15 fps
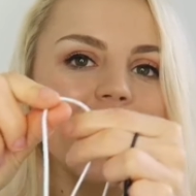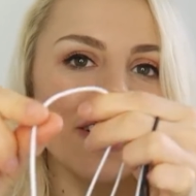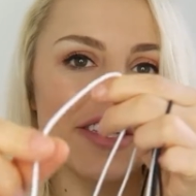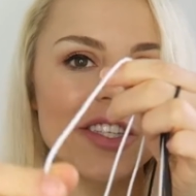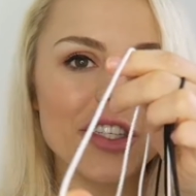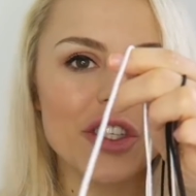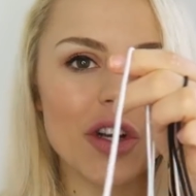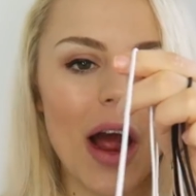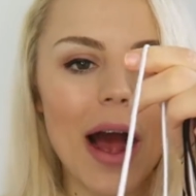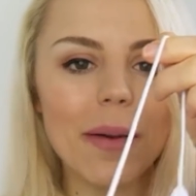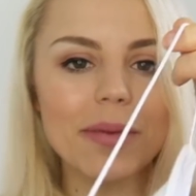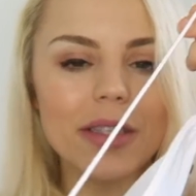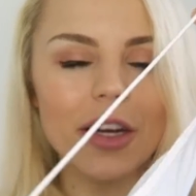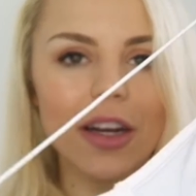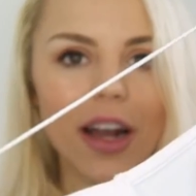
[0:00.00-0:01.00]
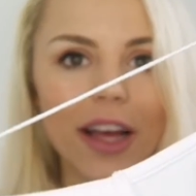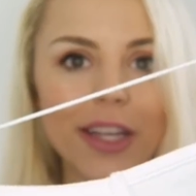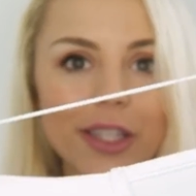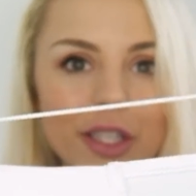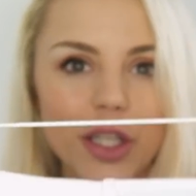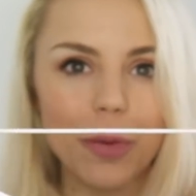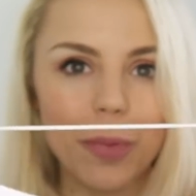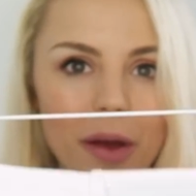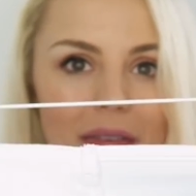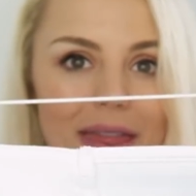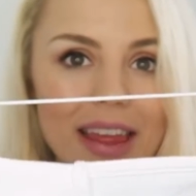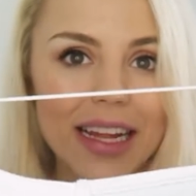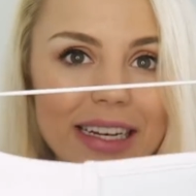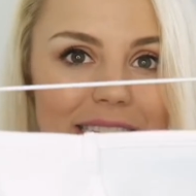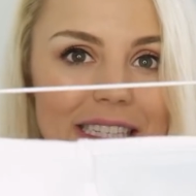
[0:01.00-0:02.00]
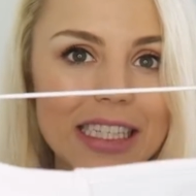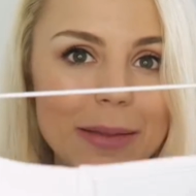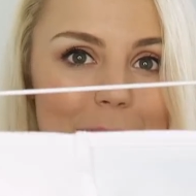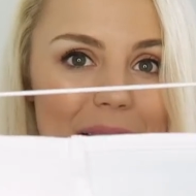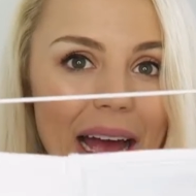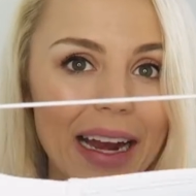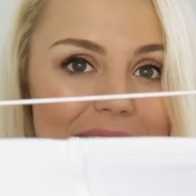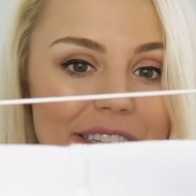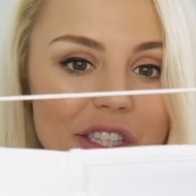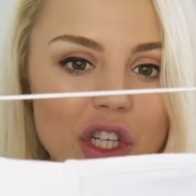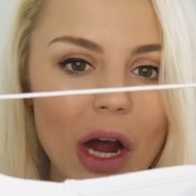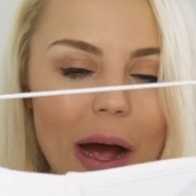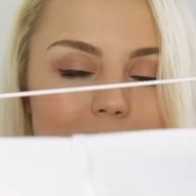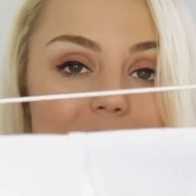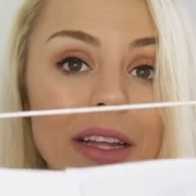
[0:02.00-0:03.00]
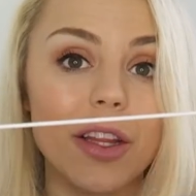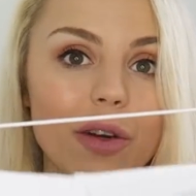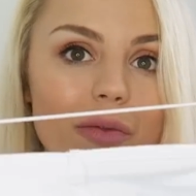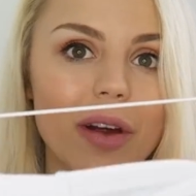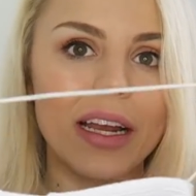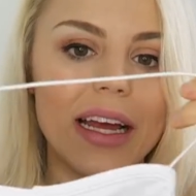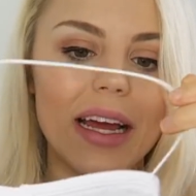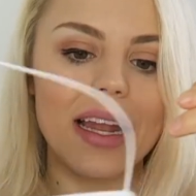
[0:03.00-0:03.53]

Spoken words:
The straps are like super thin spaghetti straps, and they're really